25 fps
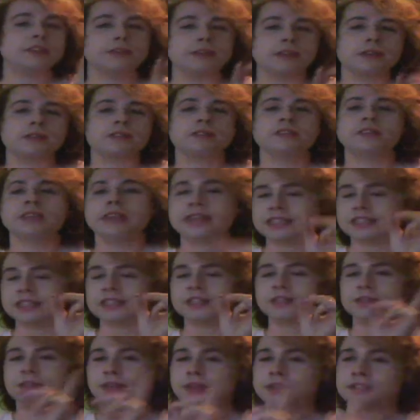
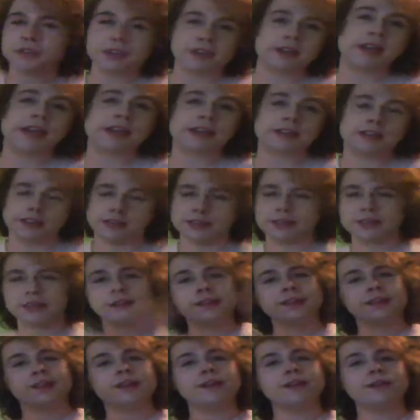2018, 2019.
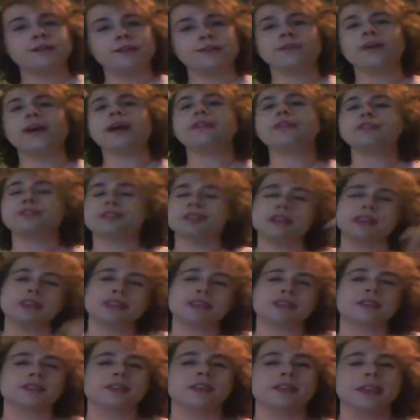Five
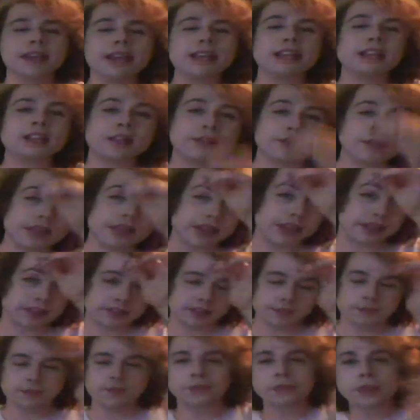chunks, each 3
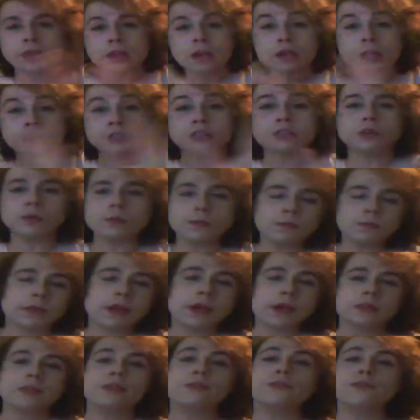years. So,
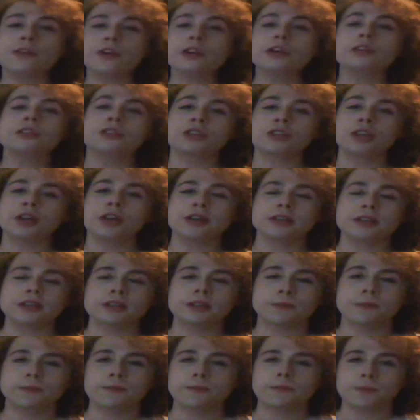the first
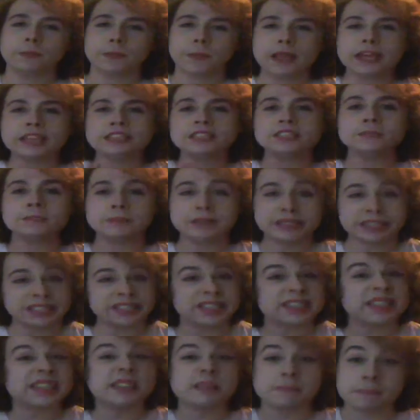chunk is
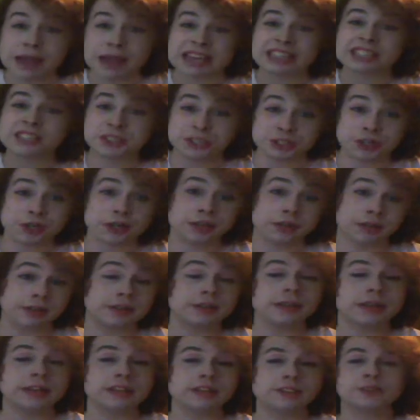admittedly the best
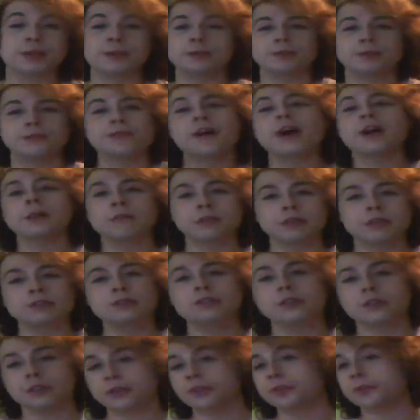chunk in terms of how
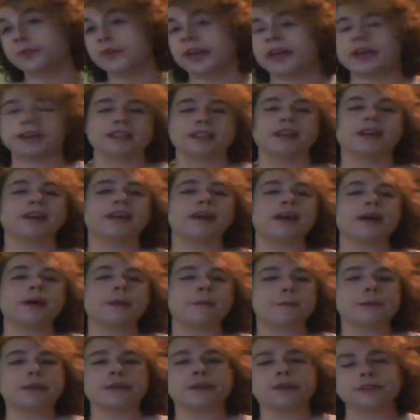much Doctor Who we get,
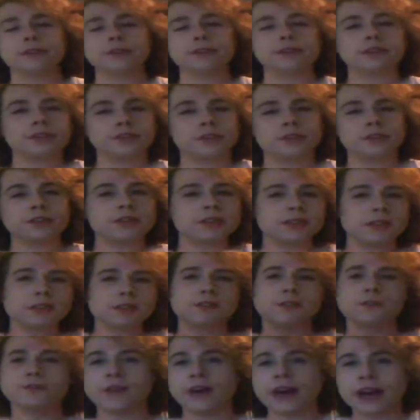because
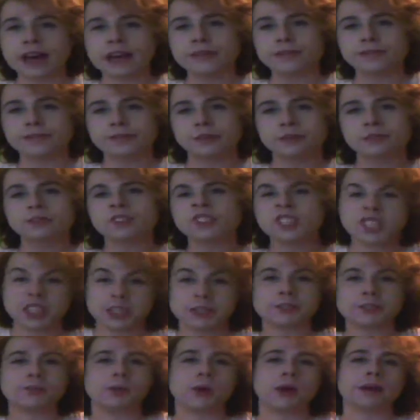2005,
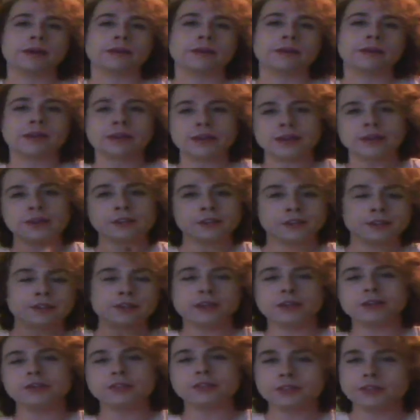Series 1.
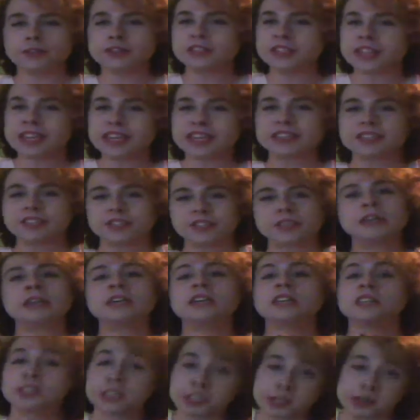2006,
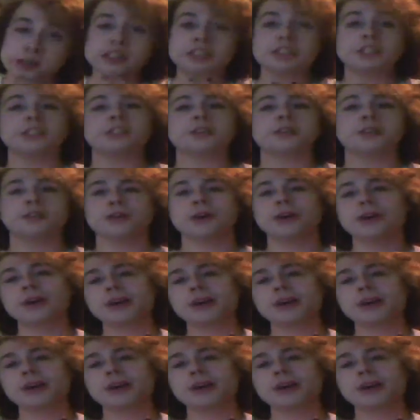Series 2.